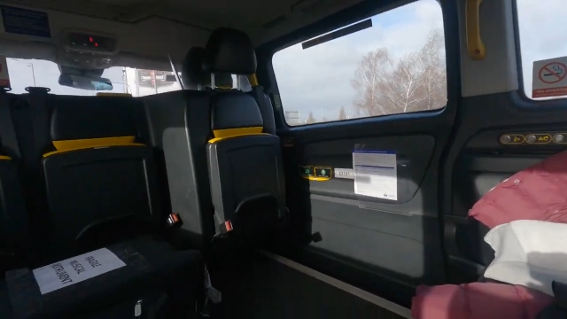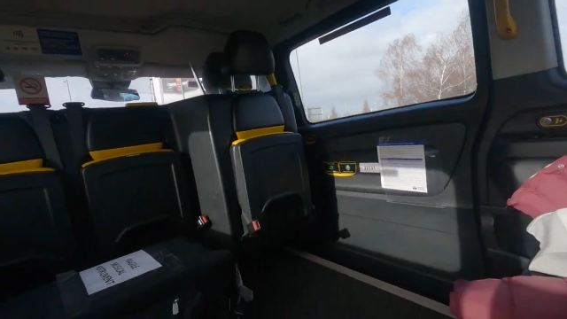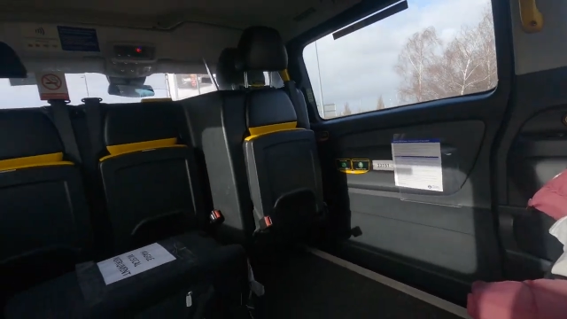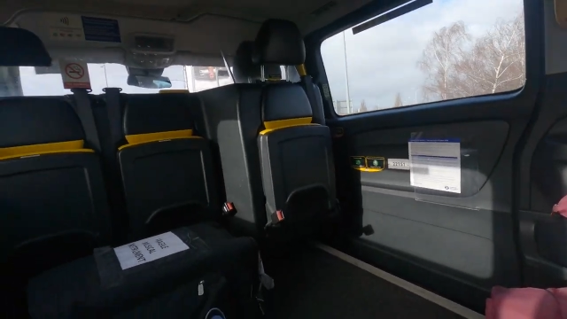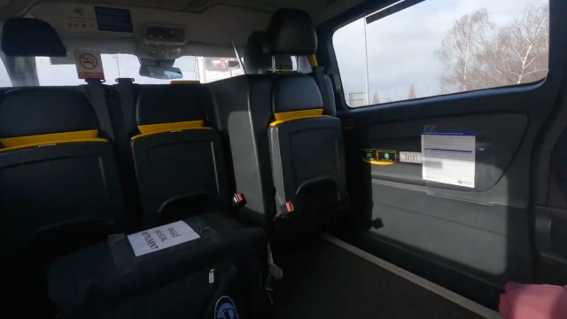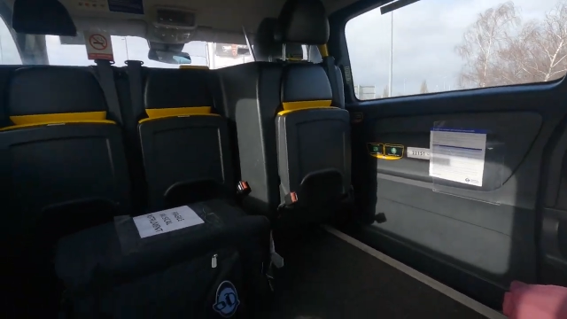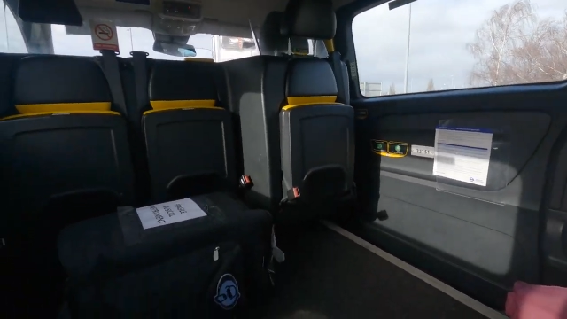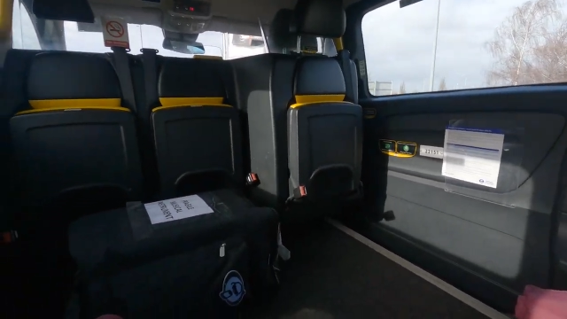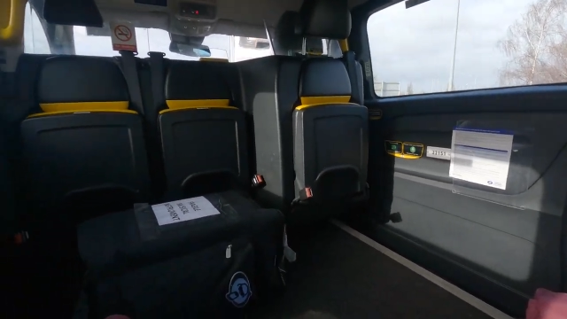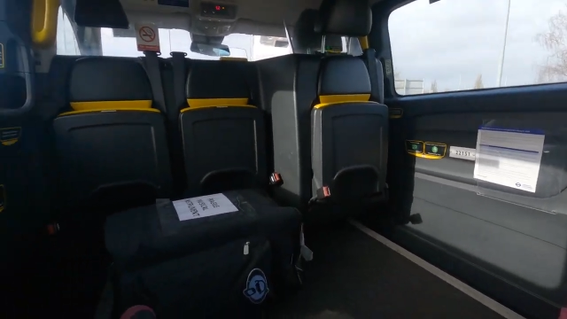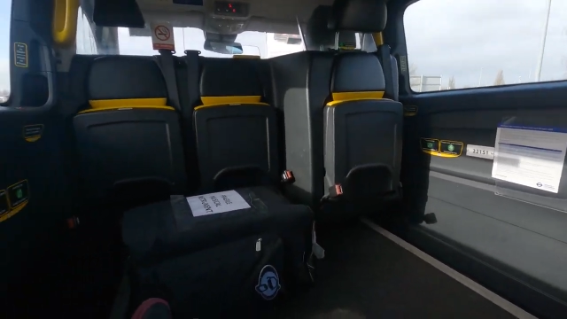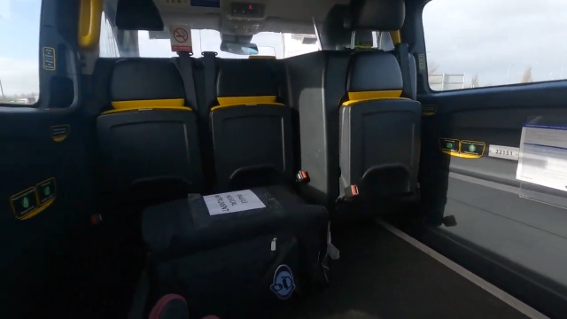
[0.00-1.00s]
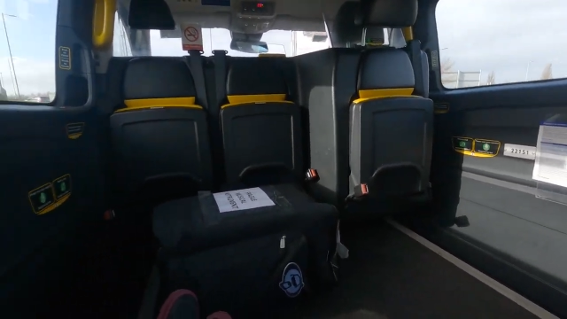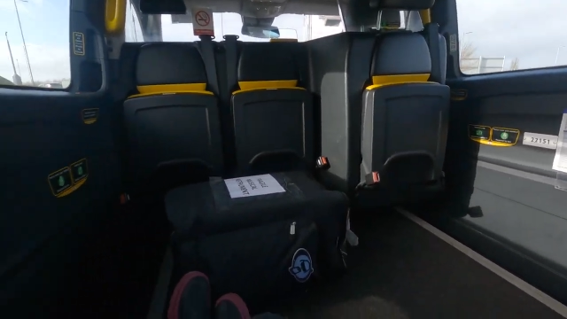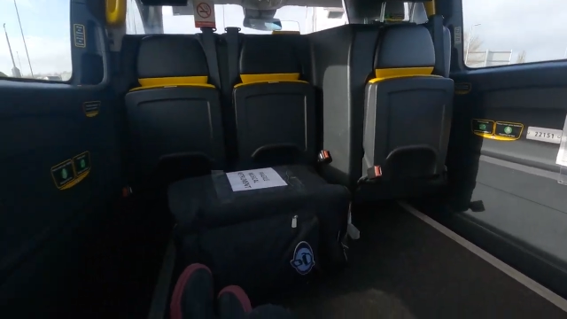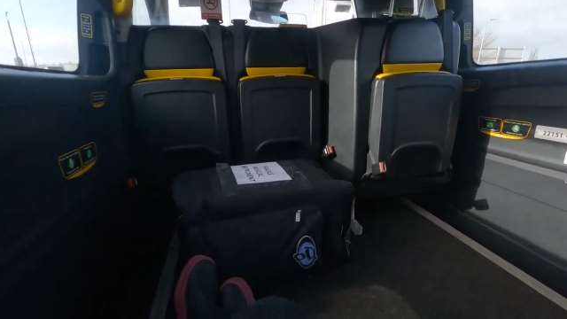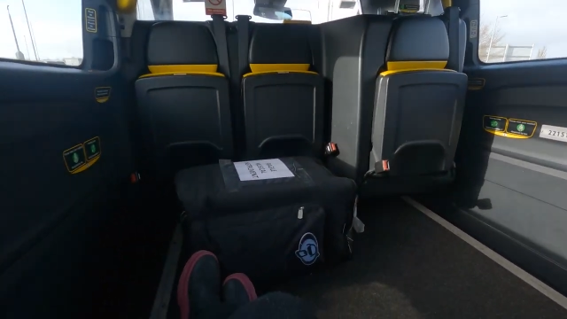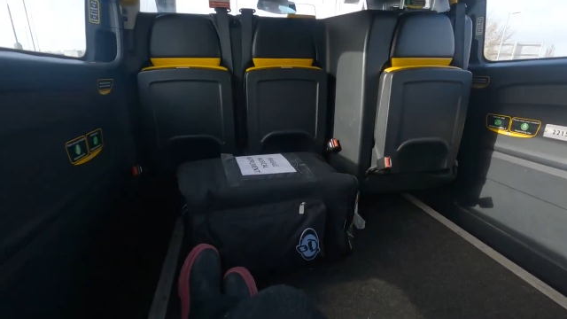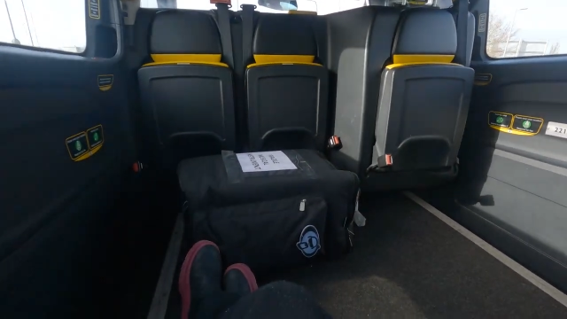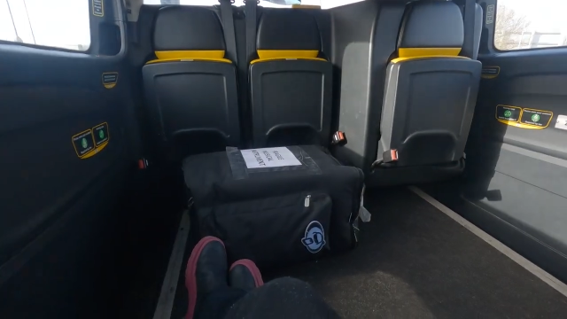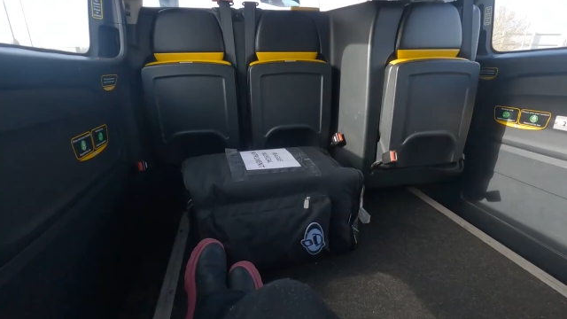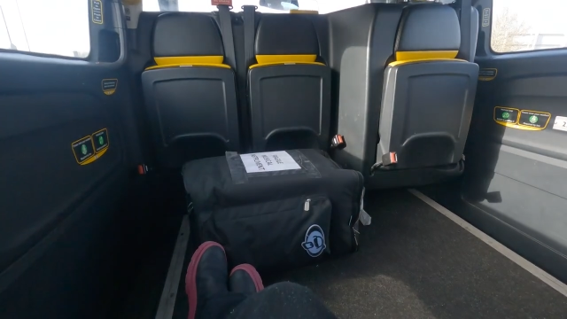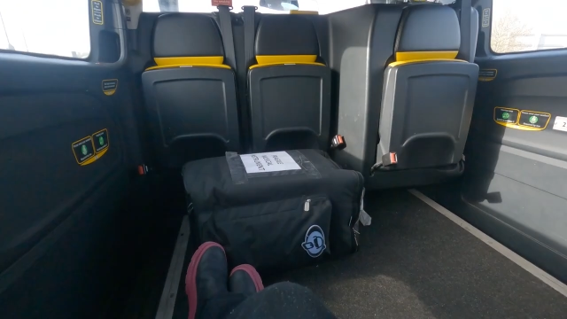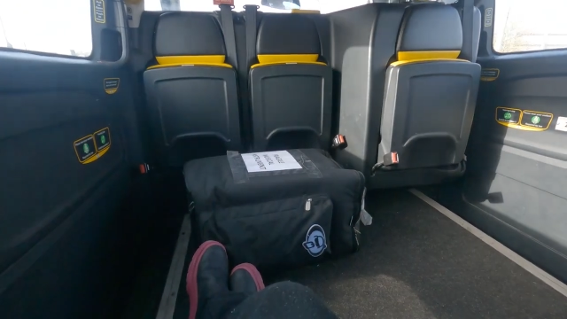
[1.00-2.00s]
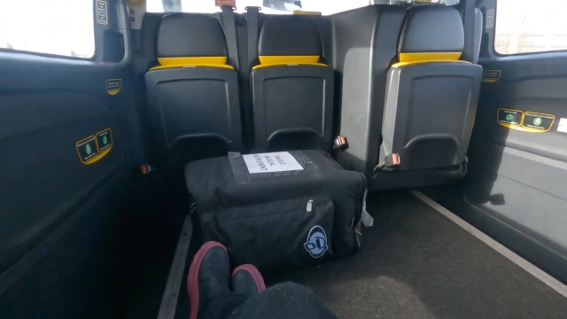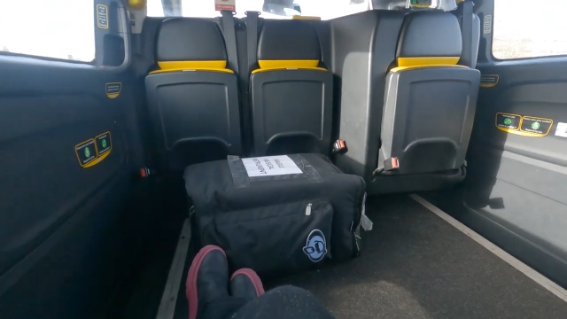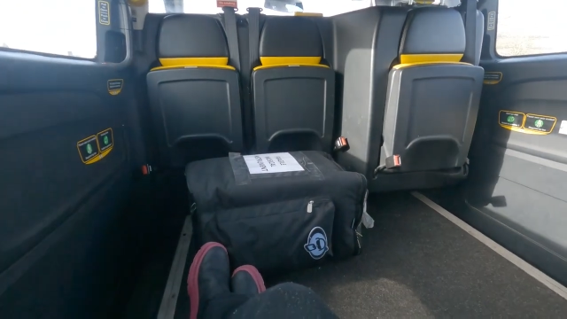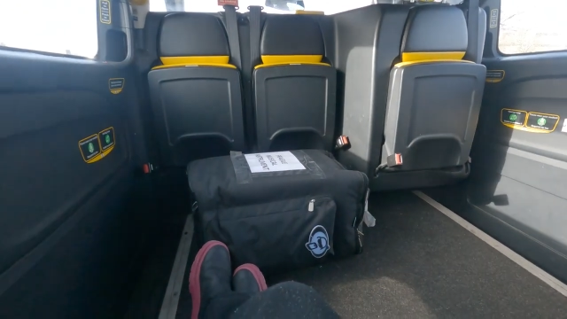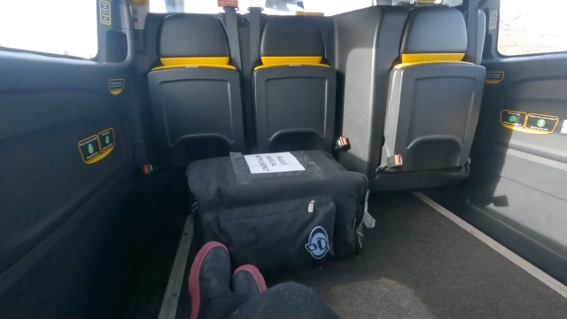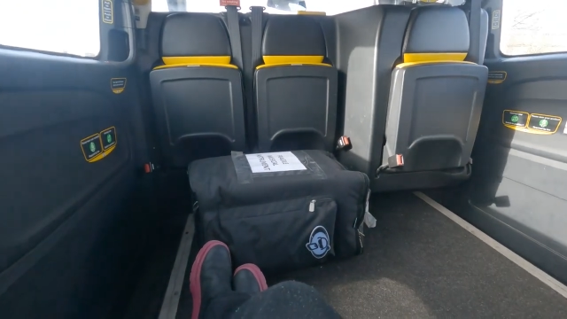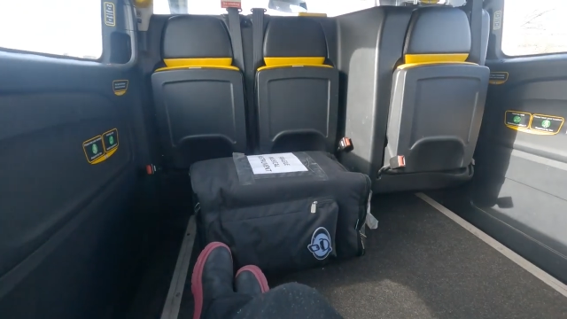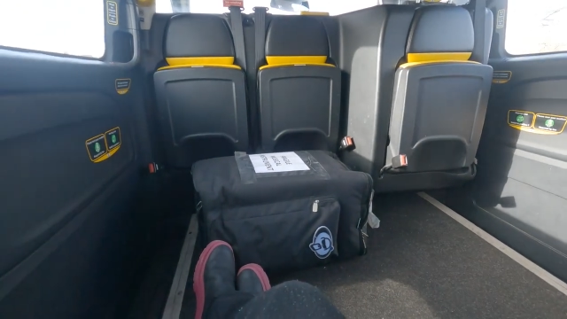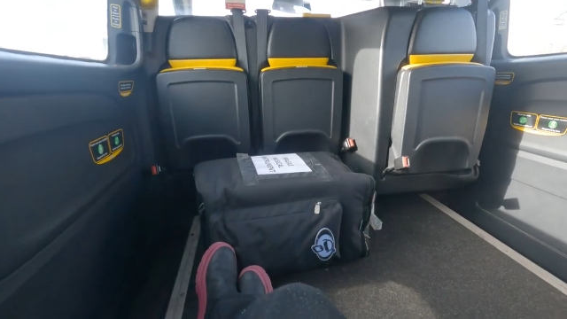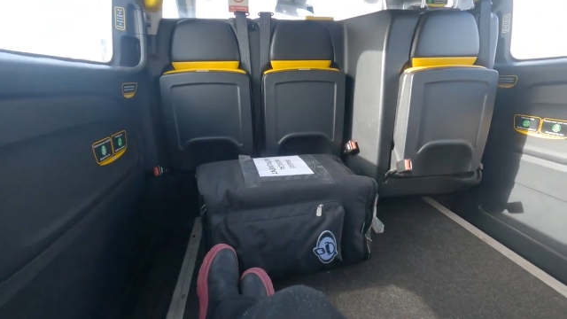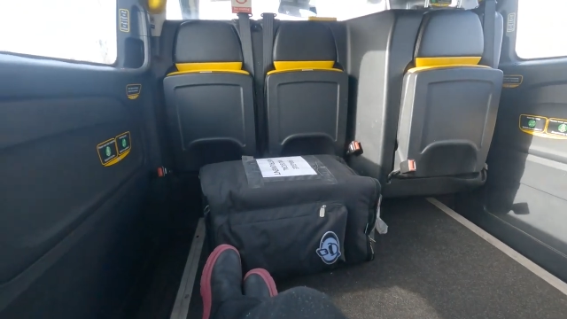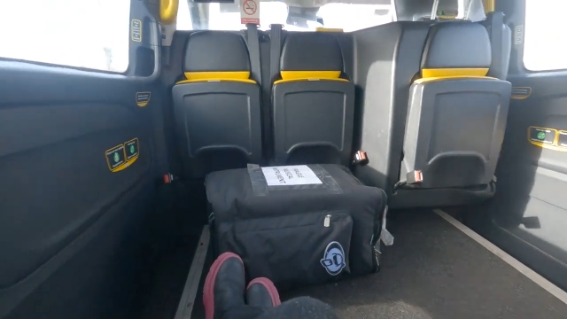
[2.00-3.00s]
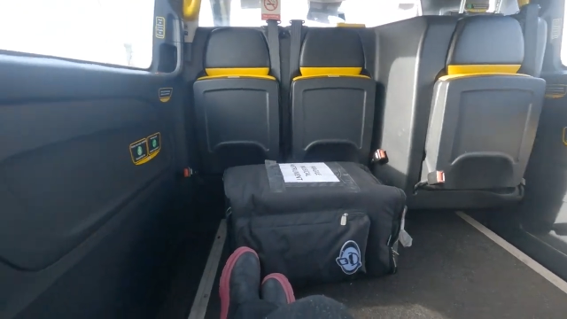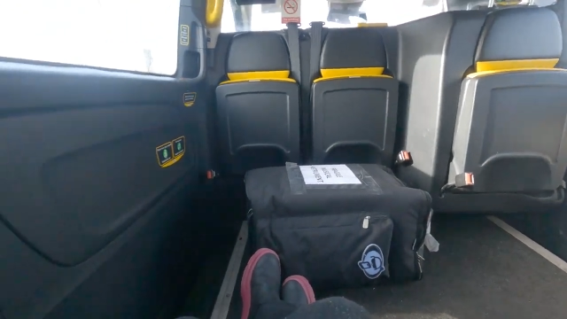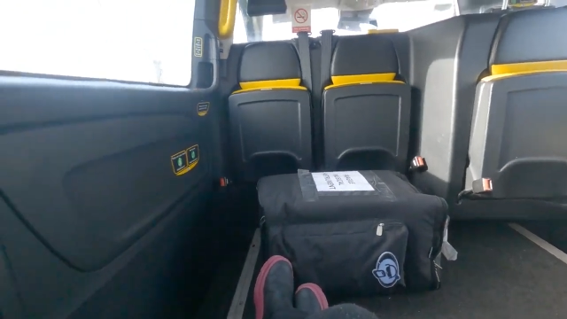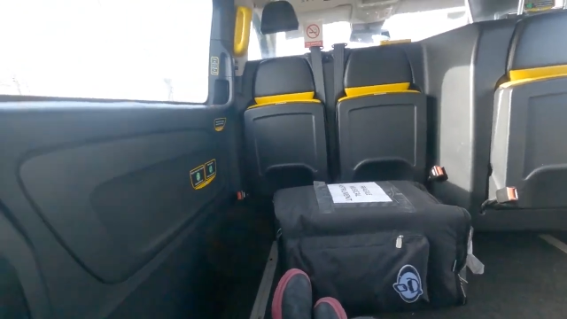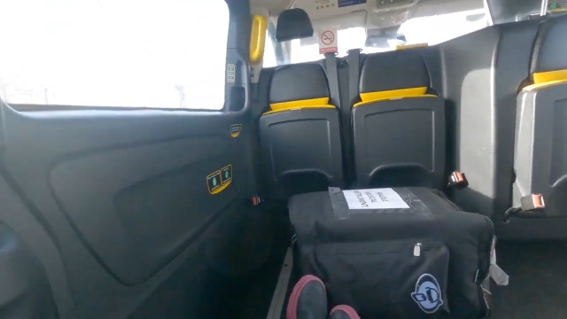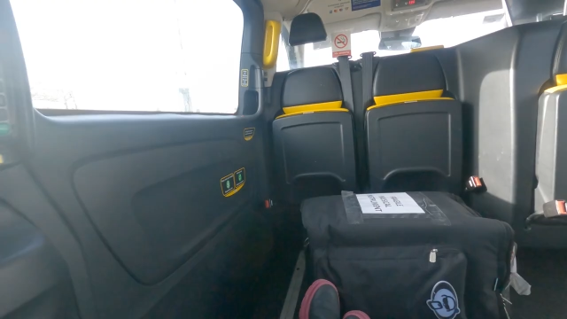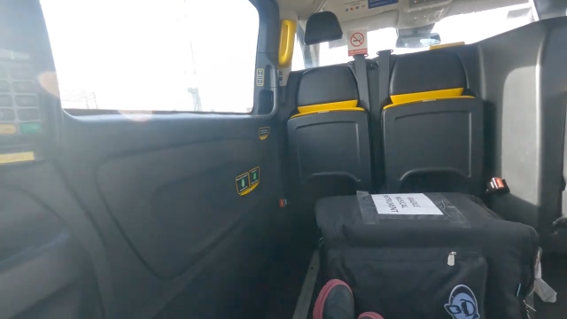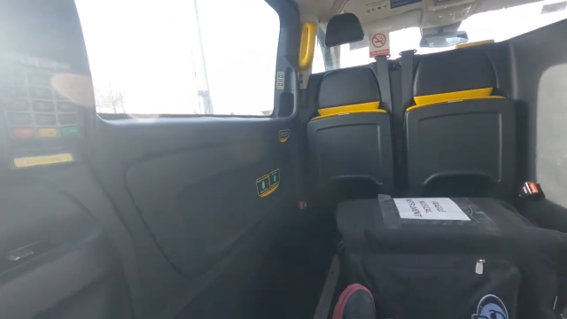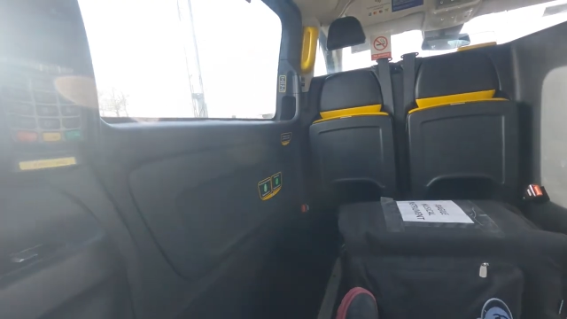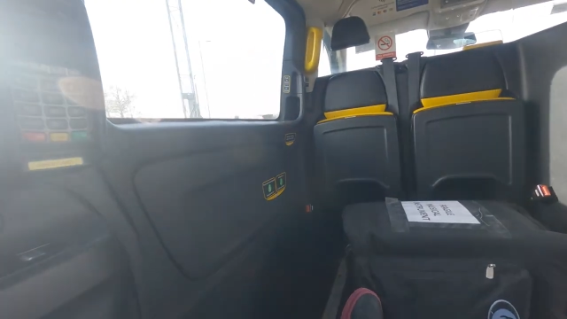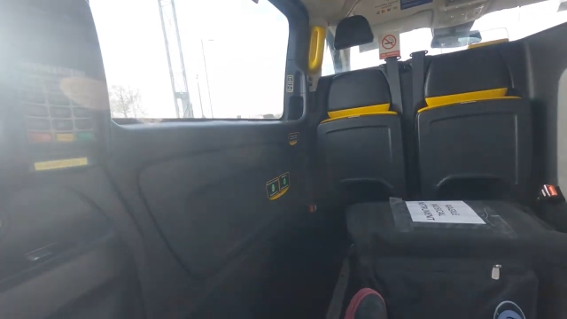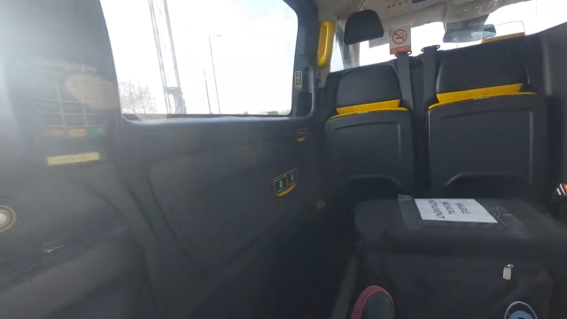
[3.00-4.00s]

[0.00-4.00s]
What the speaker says: Nobody's mouth can be seen.